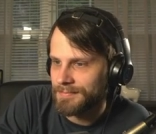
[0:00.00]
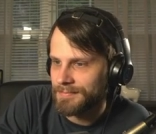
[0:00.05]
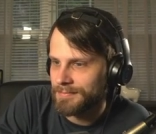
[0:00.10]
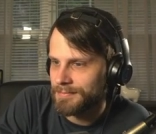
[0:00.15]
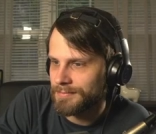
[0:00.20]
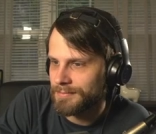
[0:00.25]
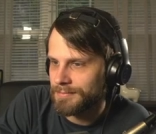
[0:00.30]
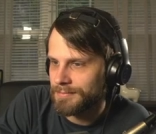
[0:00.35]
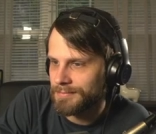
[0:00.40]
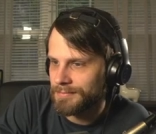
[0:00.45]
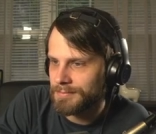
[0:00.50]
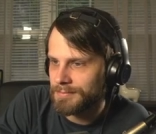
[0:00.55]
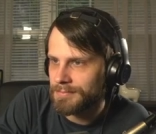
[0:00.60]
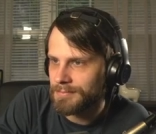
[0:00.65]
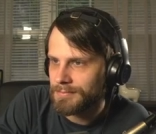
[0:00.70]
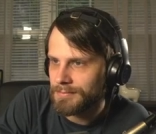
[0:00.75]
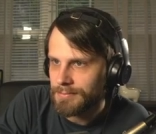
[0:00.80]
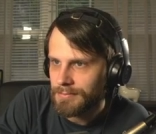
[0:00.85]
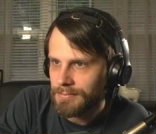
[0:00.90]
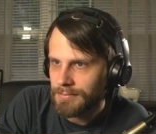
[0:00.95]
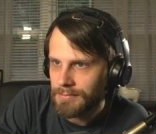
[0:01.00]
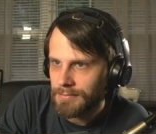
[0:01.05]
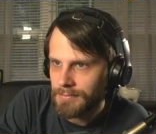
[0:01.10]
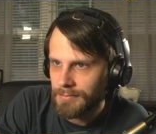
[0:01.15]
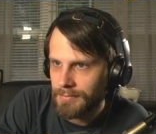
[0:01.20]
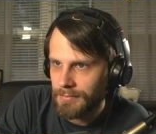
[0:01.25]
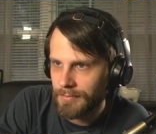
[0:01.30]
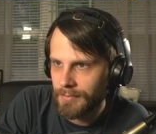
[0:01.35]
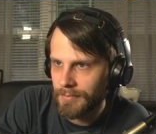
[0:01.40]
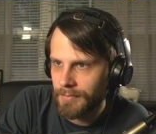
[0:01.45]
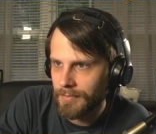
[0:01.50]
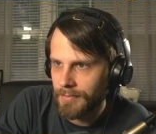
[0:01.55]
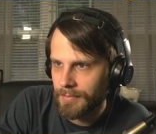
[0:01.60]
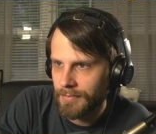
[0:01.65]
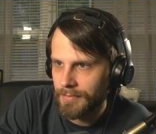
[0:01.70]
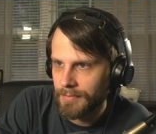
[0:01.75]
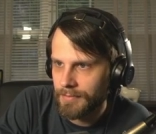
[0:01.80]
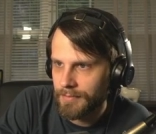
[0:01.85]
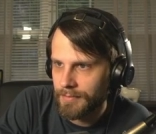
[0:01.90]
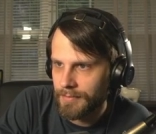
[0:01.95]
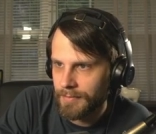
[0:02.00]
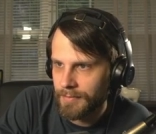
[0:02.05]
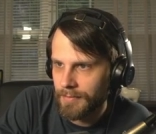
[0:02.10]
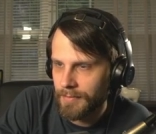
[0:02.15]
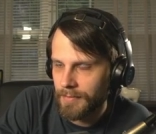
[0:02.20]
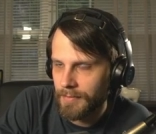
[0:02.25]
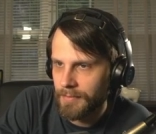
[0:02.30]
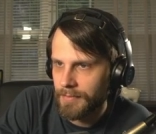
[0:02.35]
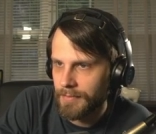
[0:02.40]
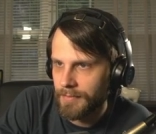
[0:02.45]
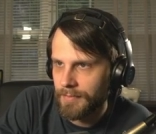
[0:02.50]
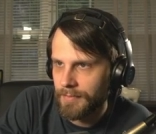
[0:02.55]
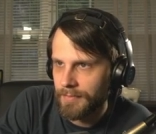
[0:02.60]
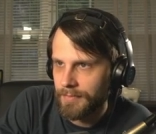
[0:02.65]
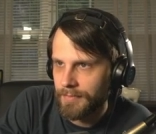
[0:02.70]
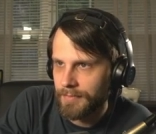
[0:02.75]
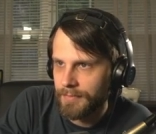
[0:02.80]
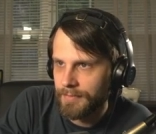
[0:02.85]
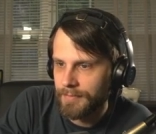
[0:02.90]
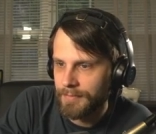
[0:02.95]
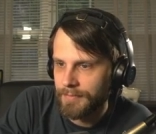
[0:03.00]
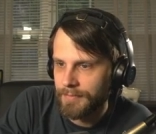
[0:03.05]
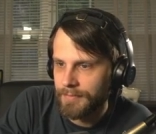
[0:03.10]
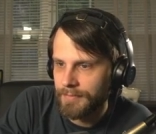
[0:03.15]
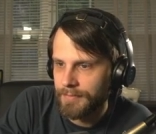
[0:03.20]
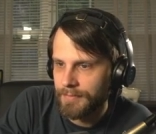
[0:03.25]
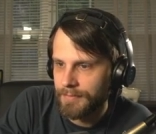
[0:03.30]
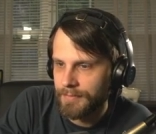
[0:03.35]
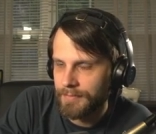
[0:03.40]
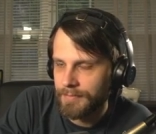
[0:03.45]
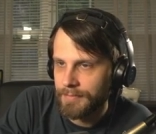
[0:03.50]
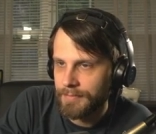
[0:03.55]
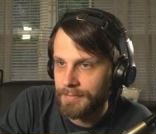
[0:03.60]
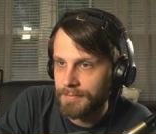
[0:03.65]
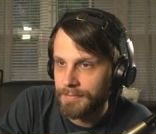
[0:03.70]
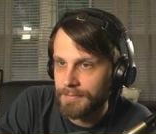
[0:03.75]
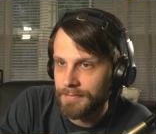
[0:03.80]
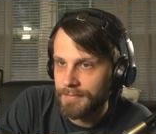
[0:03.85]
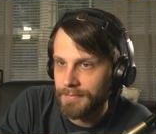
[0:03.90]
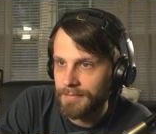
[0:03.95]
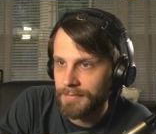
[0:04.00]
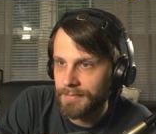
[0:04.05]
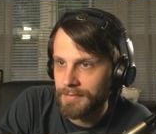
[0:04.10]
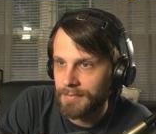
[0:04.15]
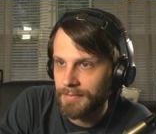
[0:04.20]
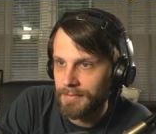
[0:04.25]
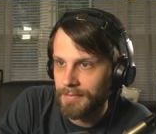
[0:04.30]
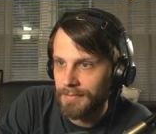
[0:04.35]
Nobody speaks.